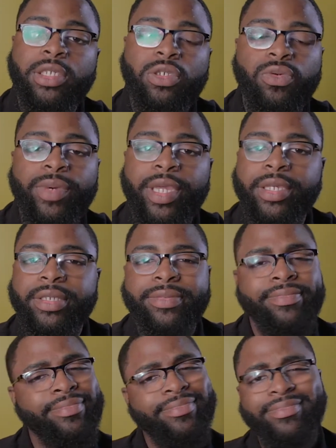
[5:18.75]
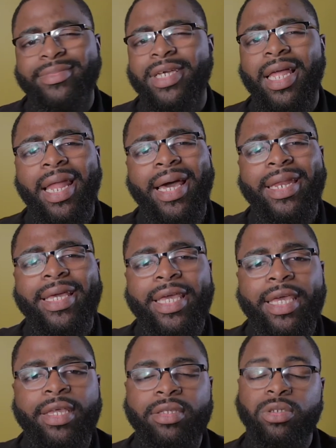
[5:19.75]
2 weeks, declined
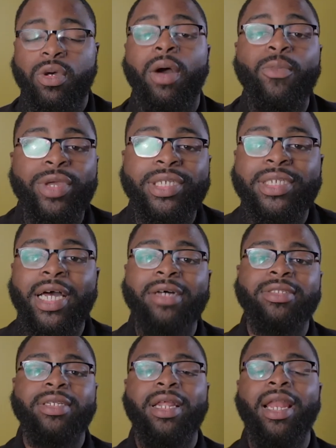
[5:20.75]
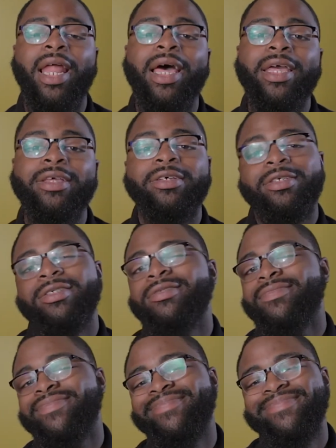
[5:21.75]
again. So I'm reaching out to the client.
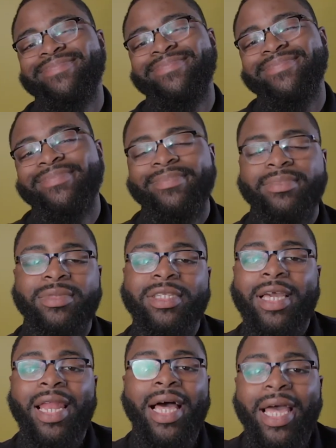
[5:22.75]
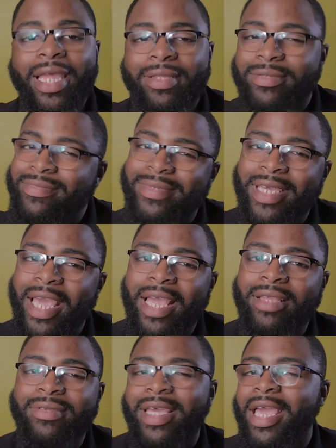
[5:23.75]
Client
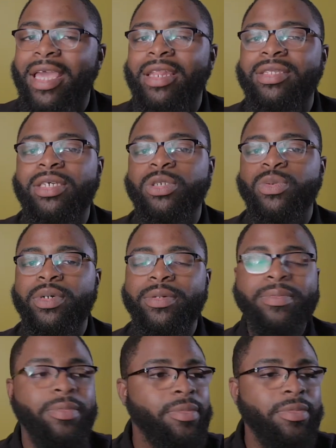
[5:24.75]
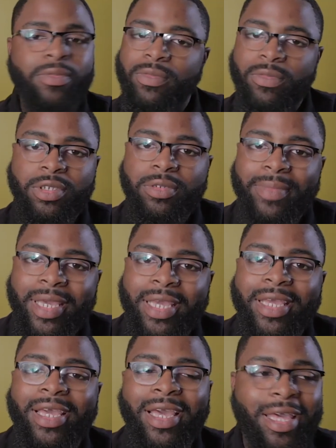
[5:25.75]
can't get in touch with him. What you
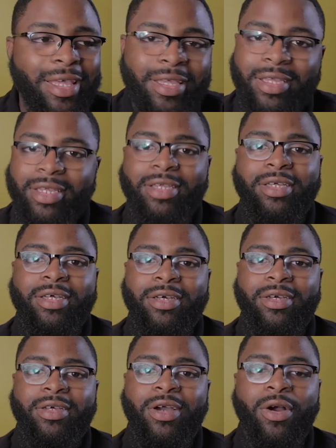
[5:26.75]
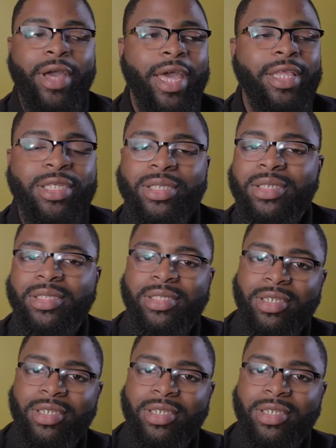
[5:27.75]
mean? Okay, just